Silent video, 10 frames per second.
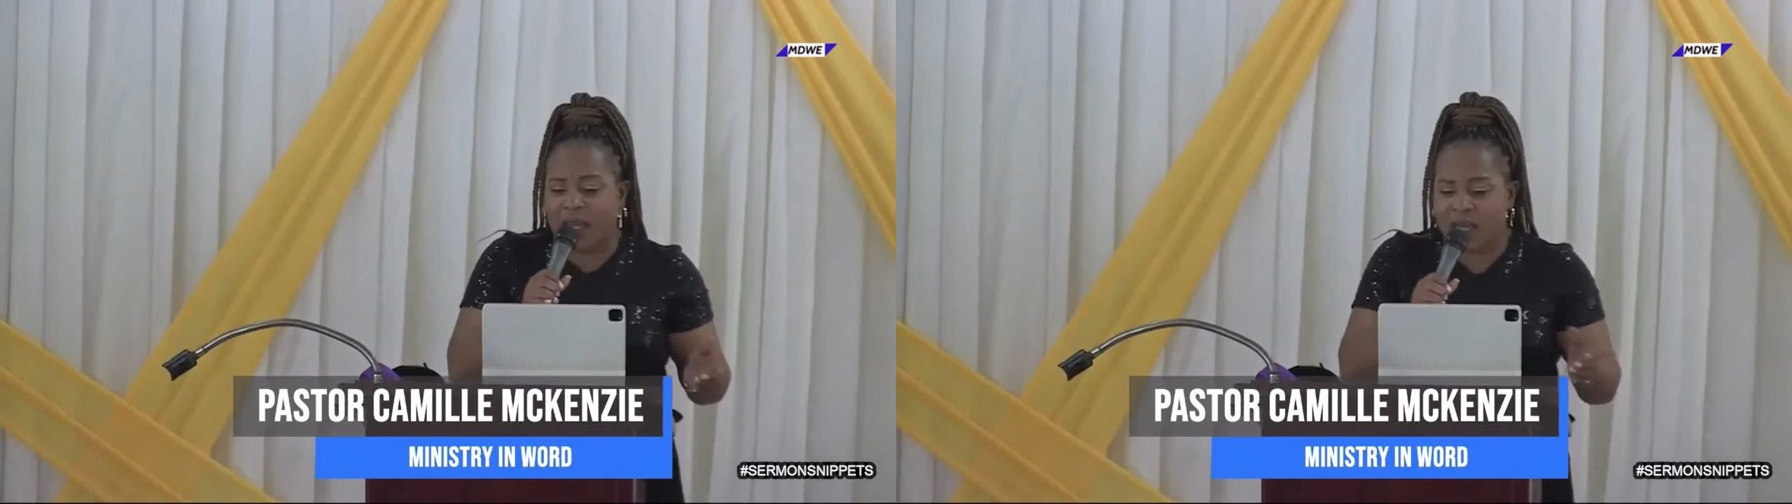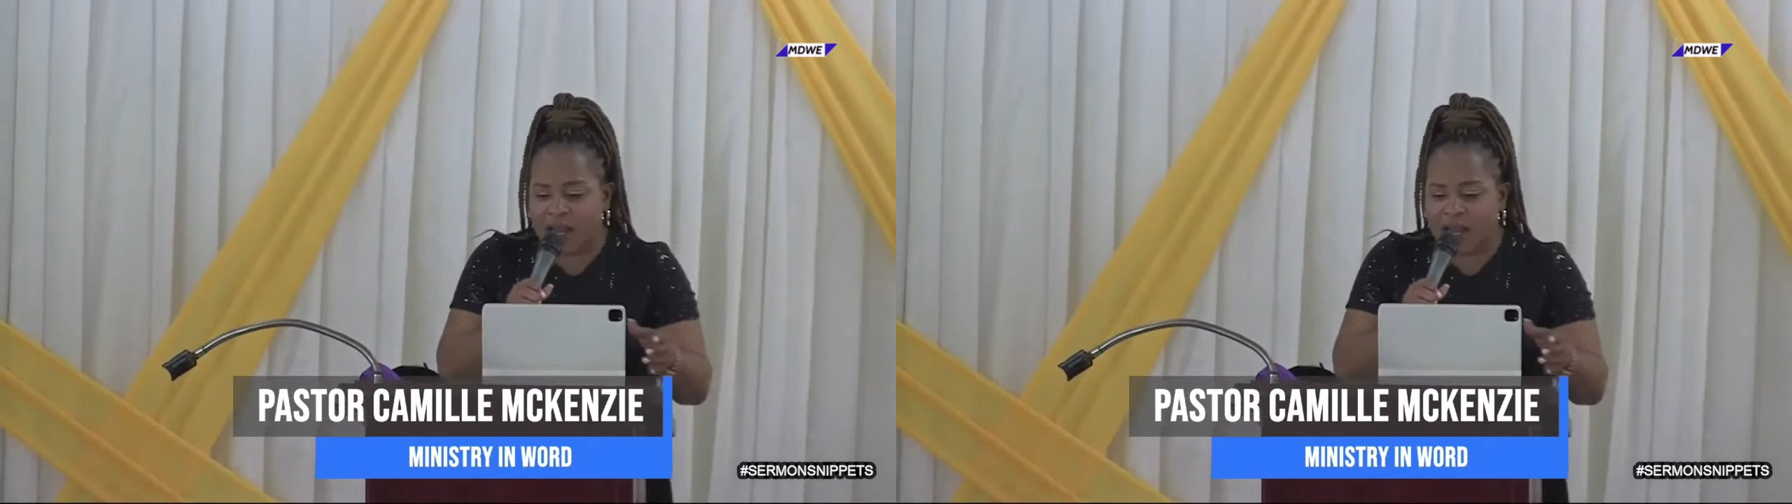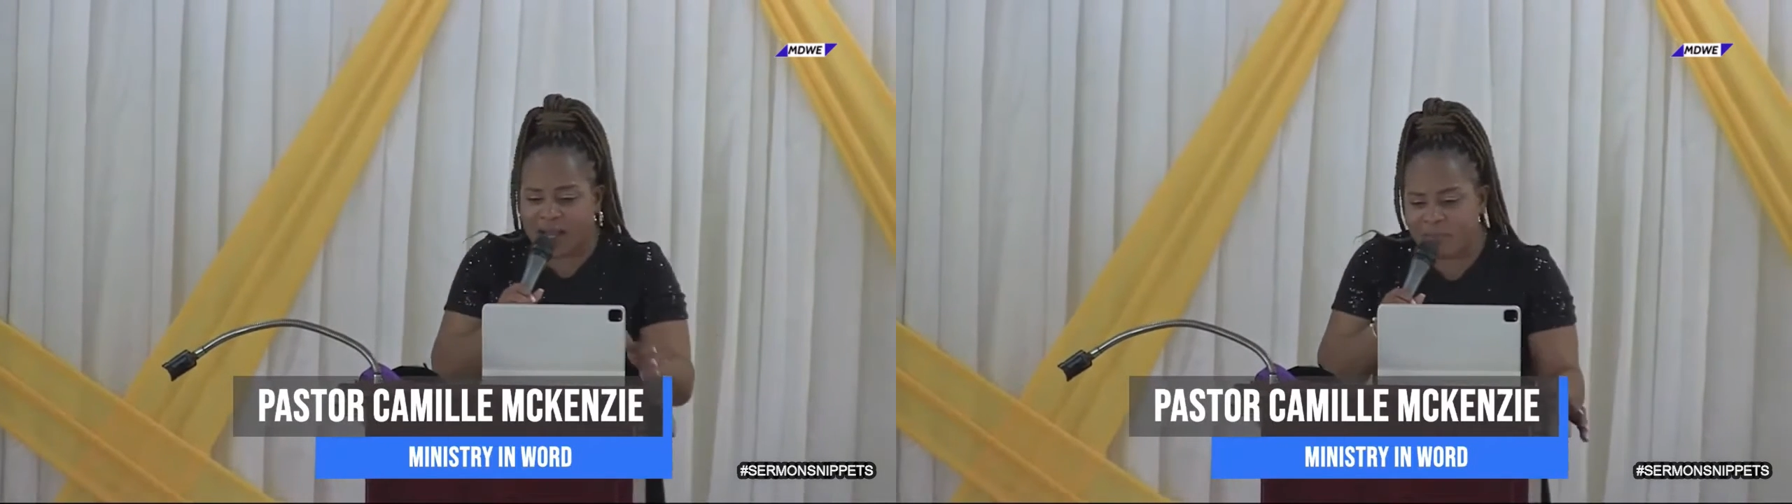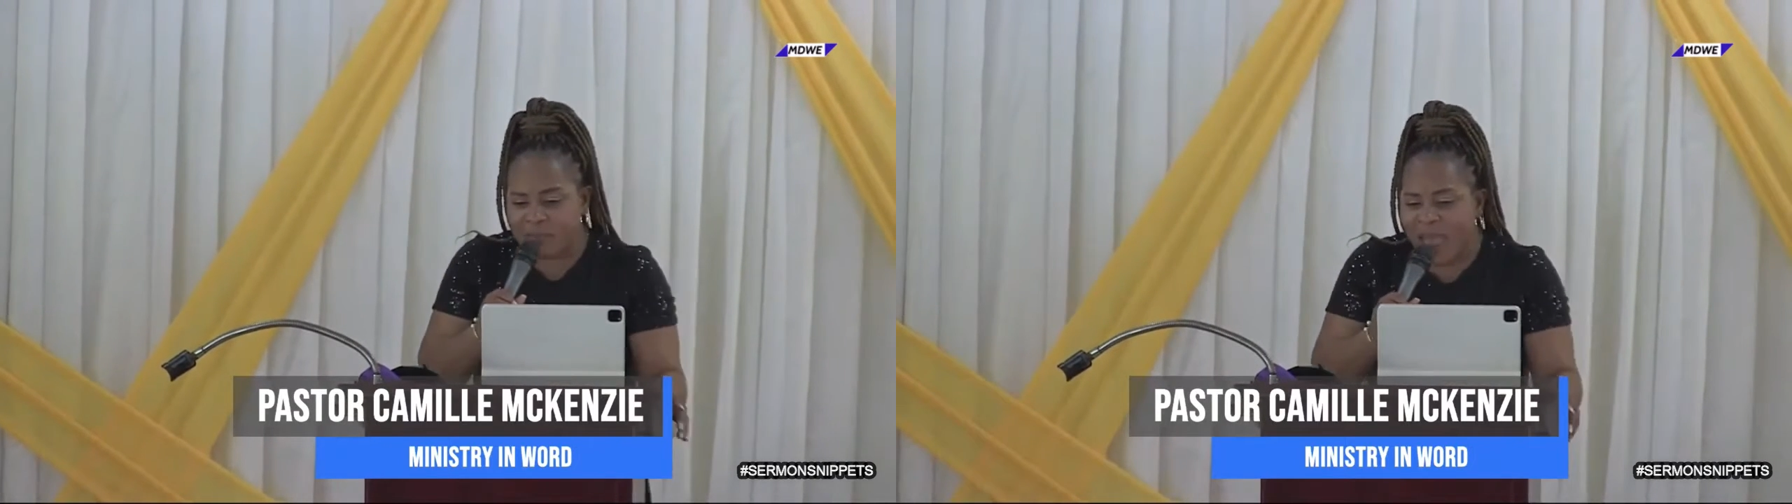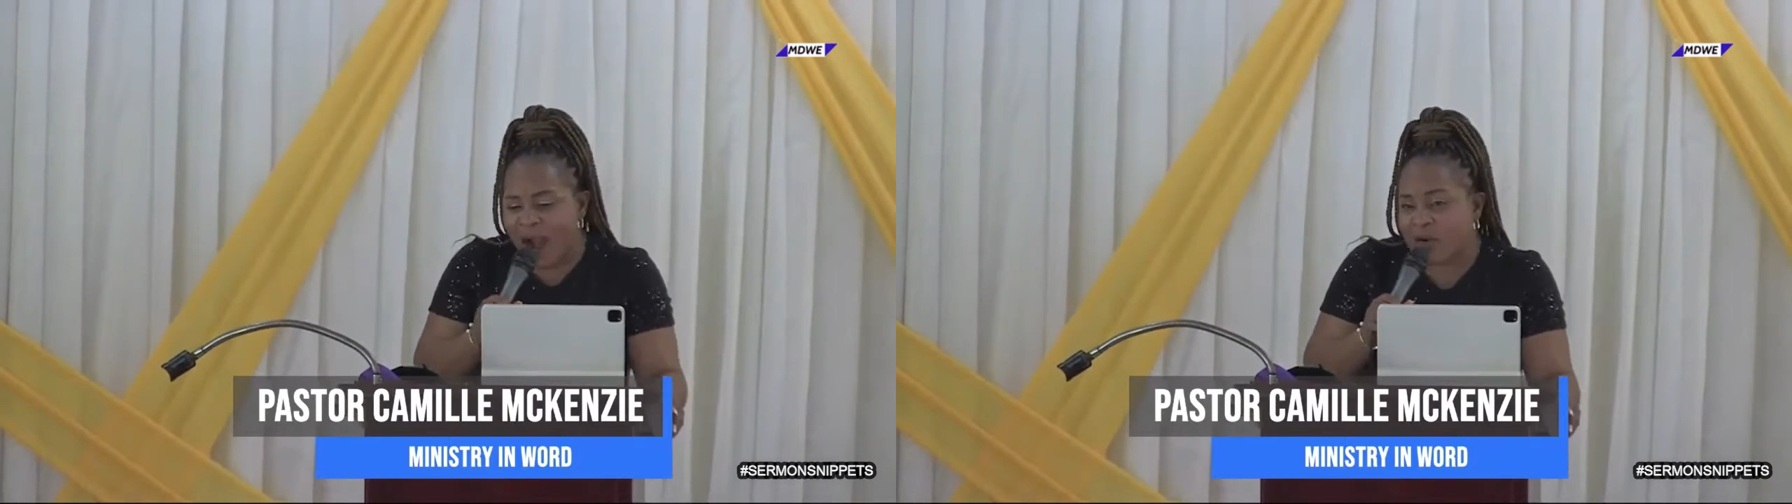in a dead
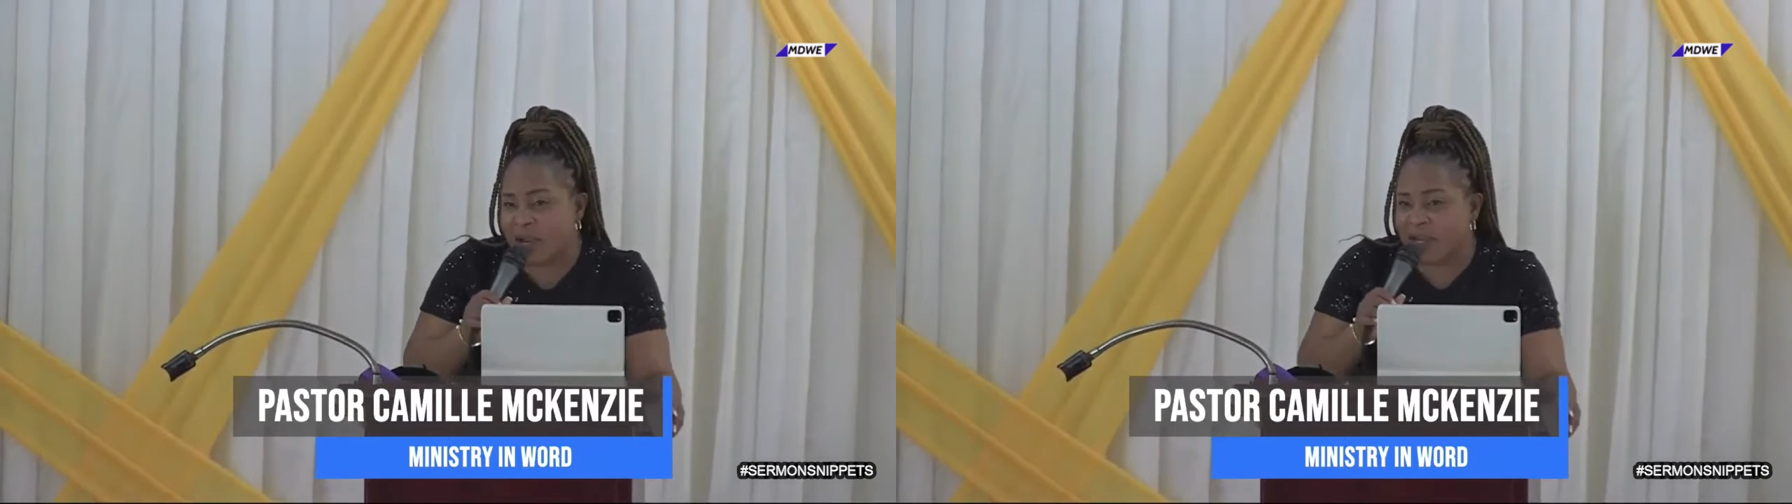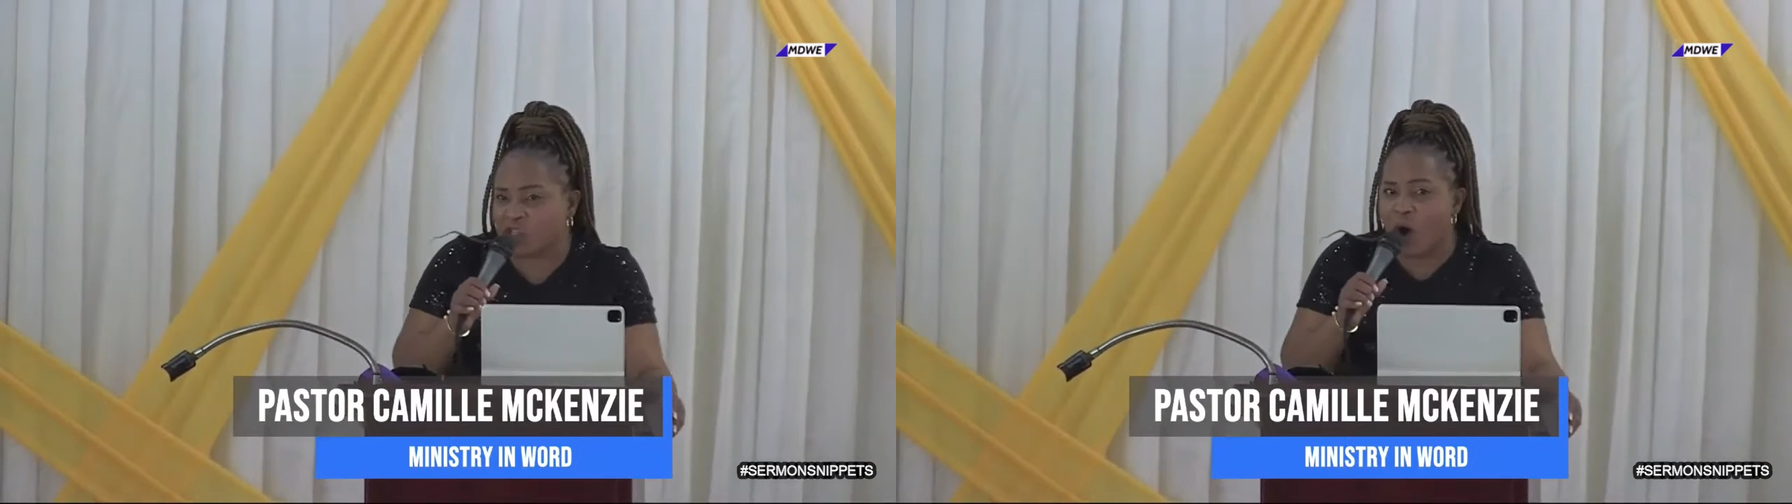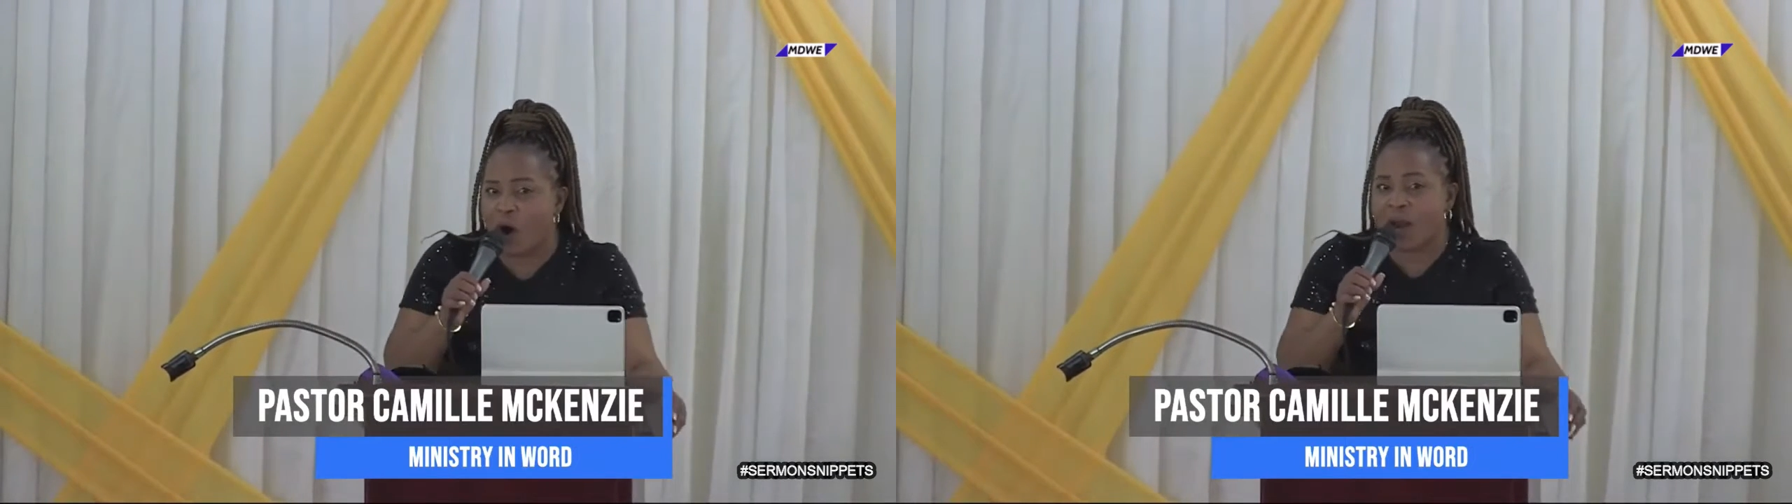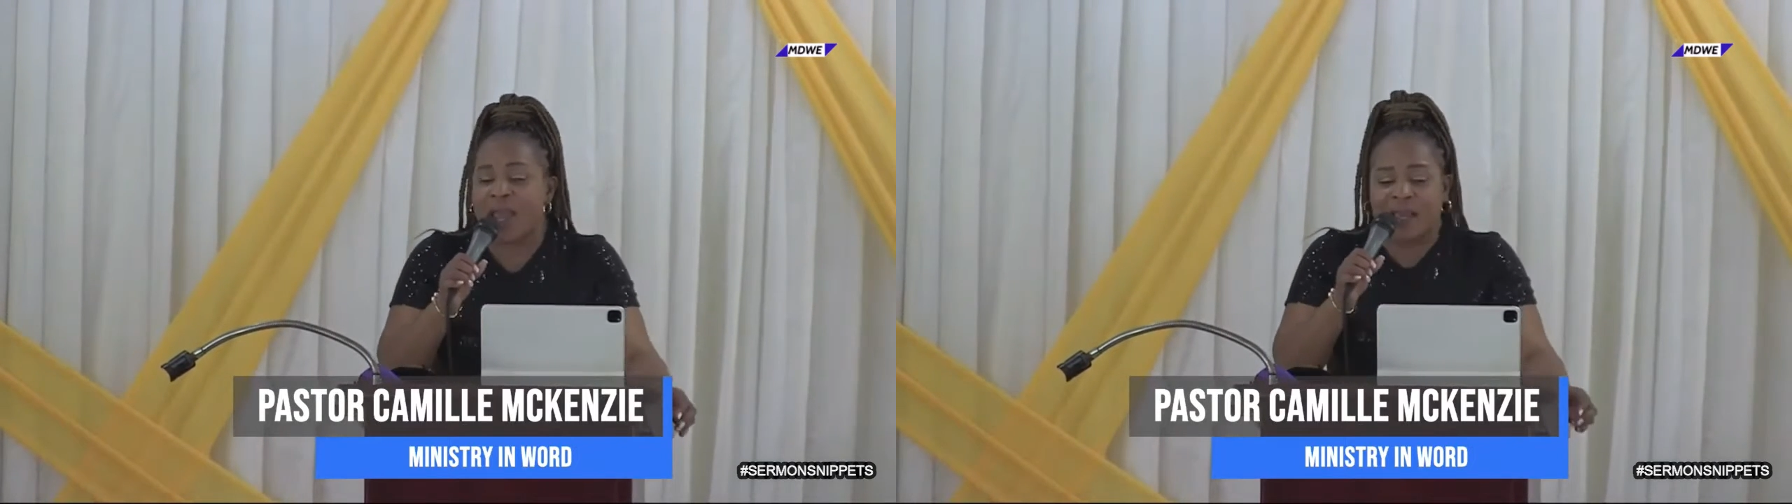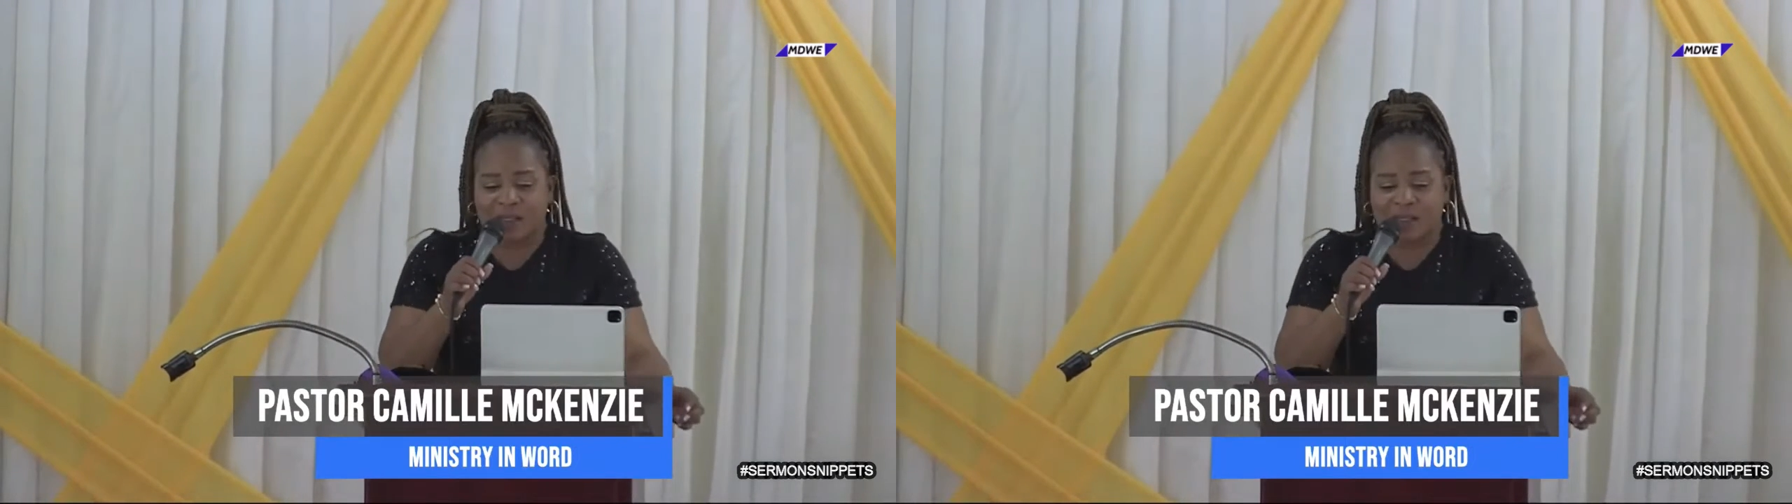marriage or